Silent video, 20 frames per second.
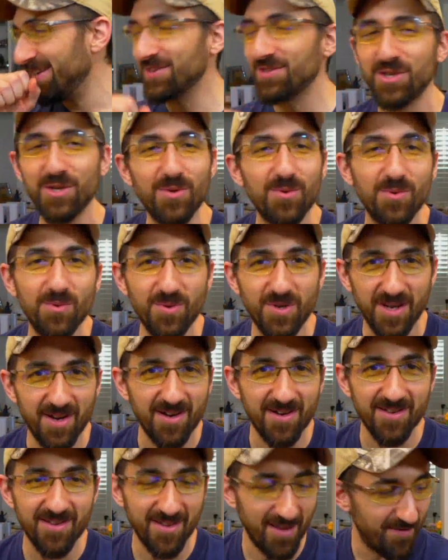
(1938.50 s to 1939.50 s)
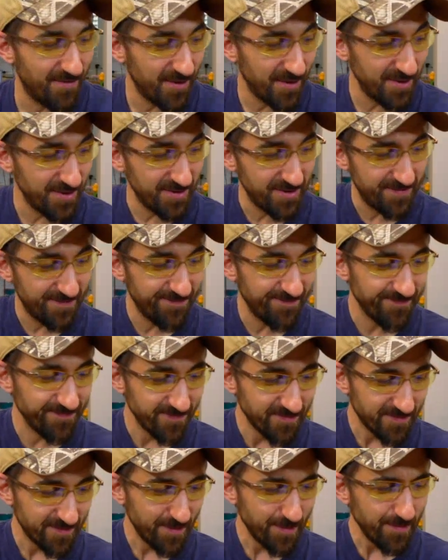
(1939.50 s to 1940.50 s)
two young lovers
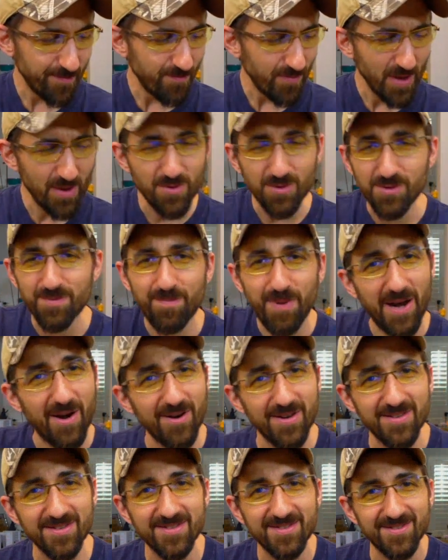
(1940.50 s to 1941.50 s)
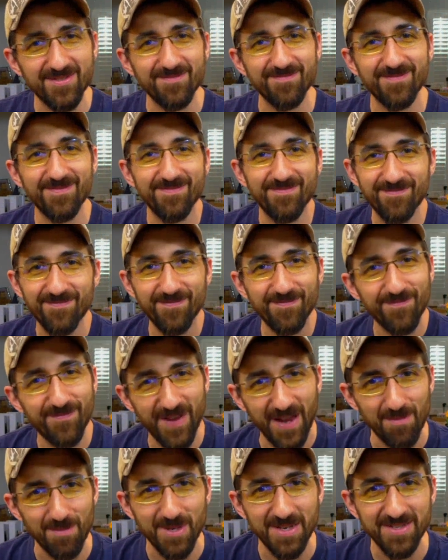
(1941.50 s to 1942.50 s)
whose parents'
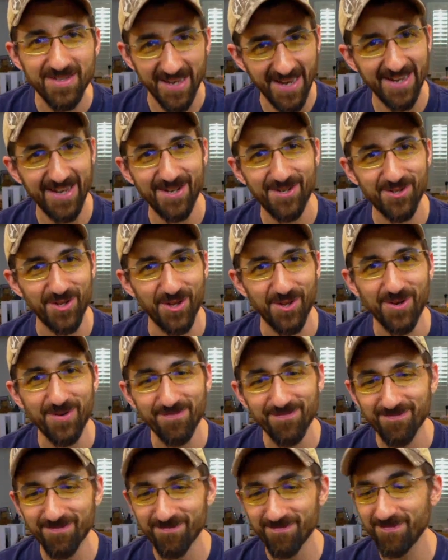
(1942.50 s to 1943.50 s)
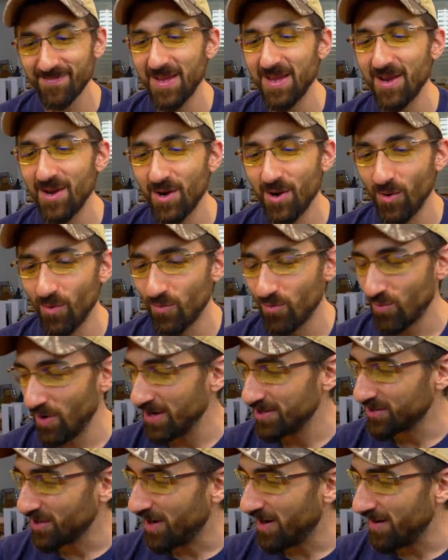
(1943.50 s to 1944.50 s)
families hate each other,
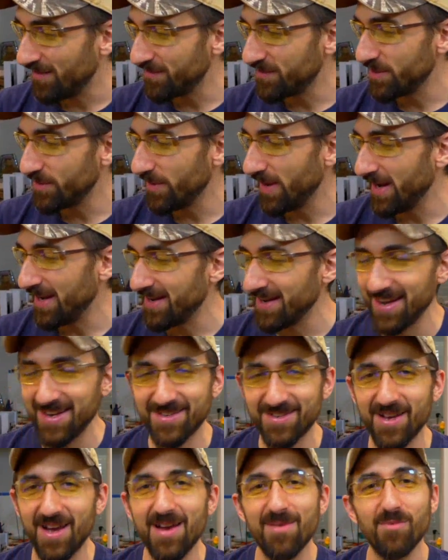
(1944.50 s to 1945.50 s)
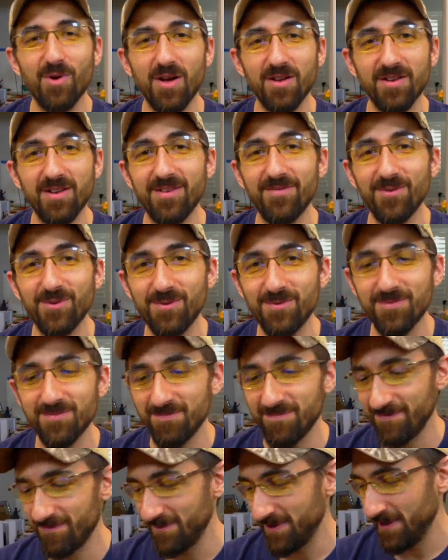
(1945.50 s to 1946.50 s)
rush off to a nighttime rendezvous.
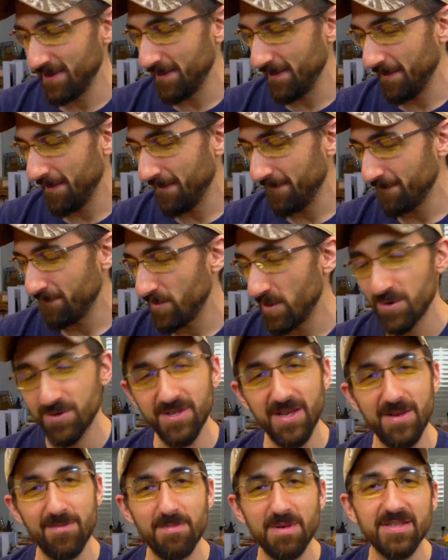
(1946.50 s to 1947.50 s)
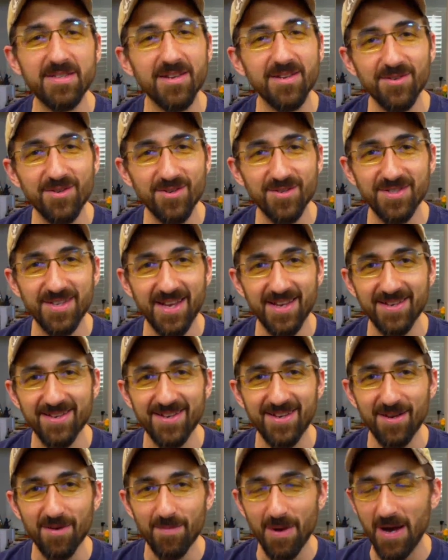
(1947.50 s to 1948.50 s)
There's a
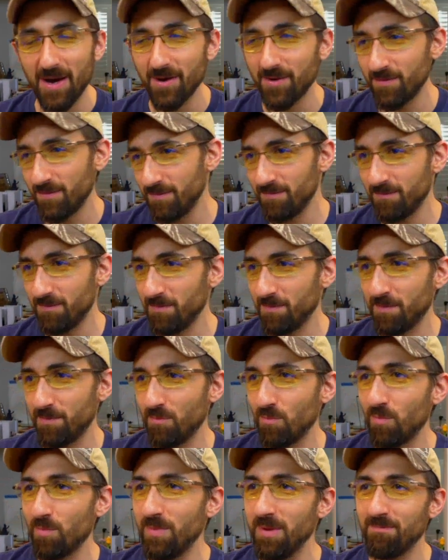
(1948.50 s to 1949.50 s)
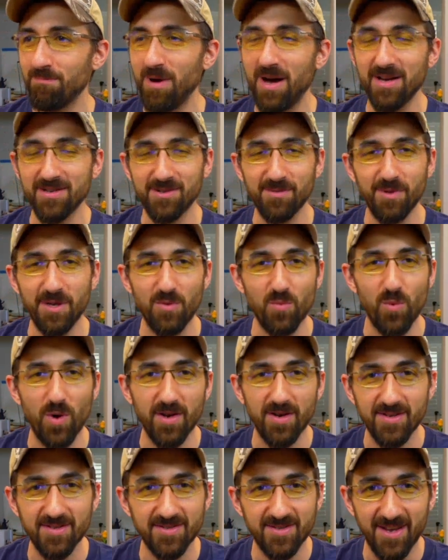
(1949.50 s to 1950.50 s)
misunderstanding about Possibly one
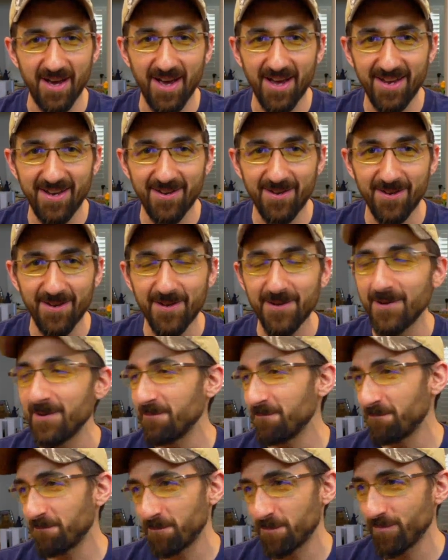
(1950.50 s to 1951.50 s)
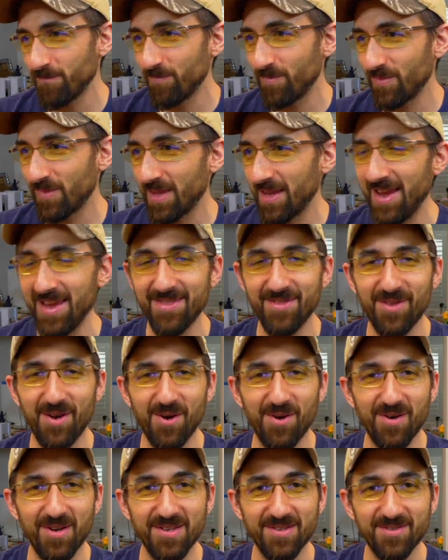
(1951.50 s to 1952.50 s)
has died, and
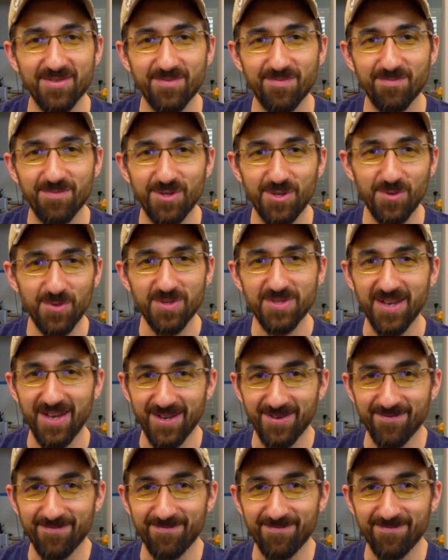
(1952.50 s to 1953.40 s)
there is suicide.